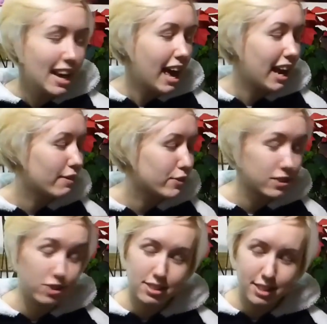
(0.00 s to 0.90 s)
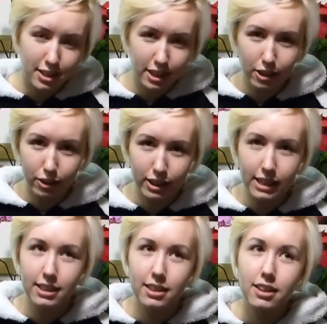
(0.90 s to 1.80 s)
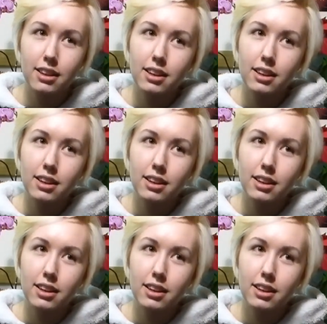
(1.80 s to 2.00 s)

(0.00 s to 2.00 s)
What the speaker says: And I've also just started Gone Girl,